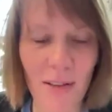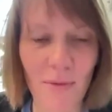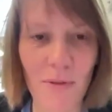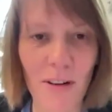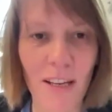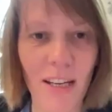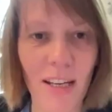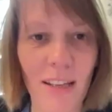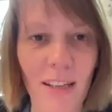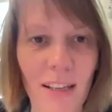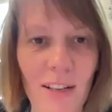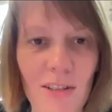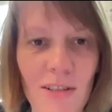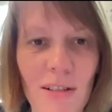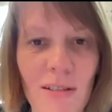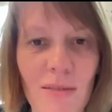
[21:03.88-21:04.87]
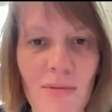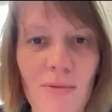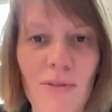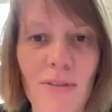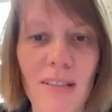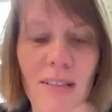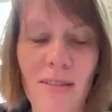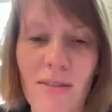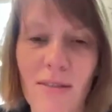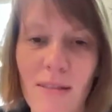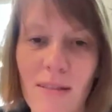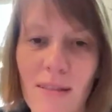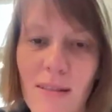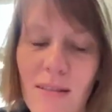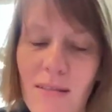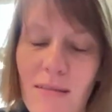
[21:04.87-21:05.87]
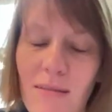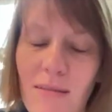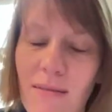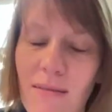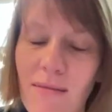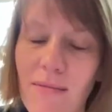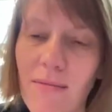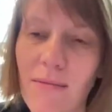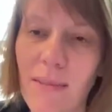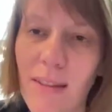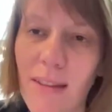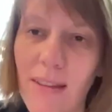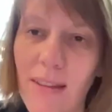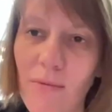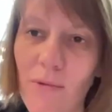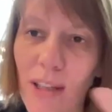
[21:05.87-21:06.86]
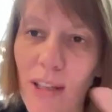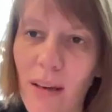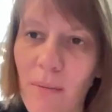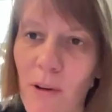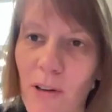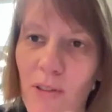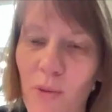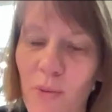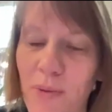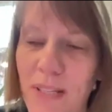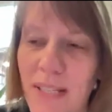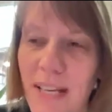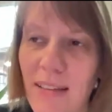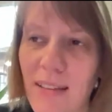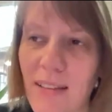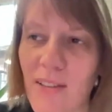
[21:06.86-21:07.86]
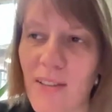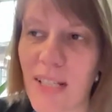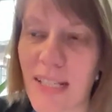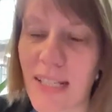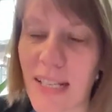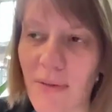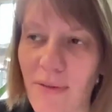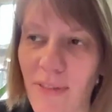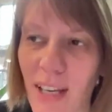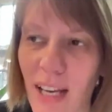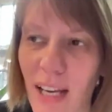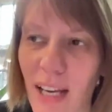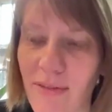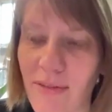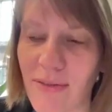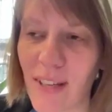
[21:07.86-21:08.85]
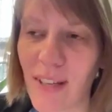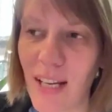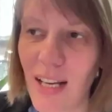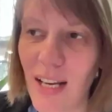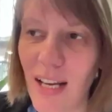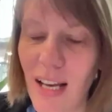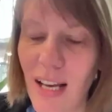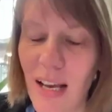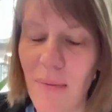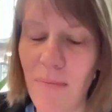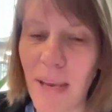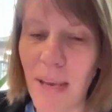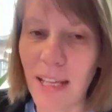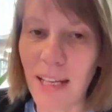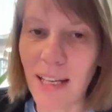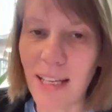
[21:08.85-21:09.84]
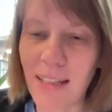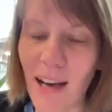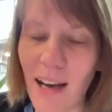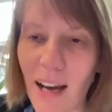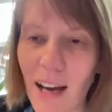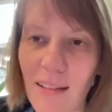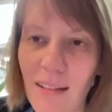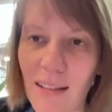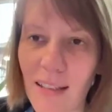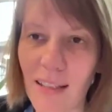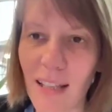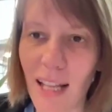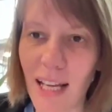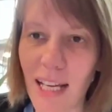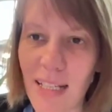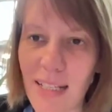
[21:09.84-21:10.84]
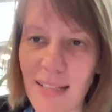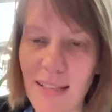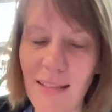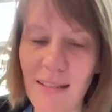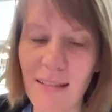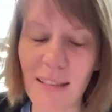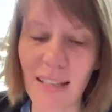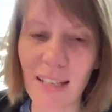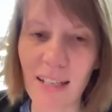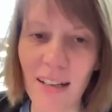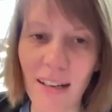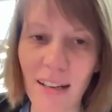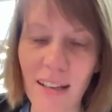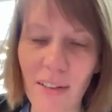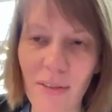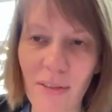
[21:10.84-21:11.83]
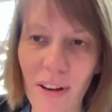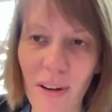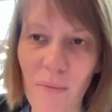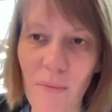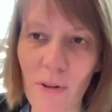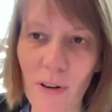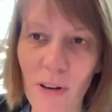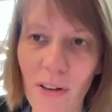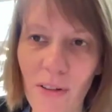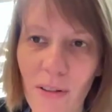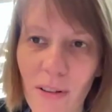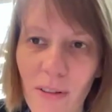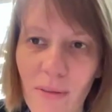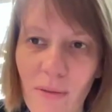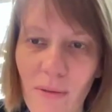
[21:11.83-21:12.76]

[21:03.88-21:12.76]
still work in international schools, so what I'm going to present is just something I've mainly done last year in the framework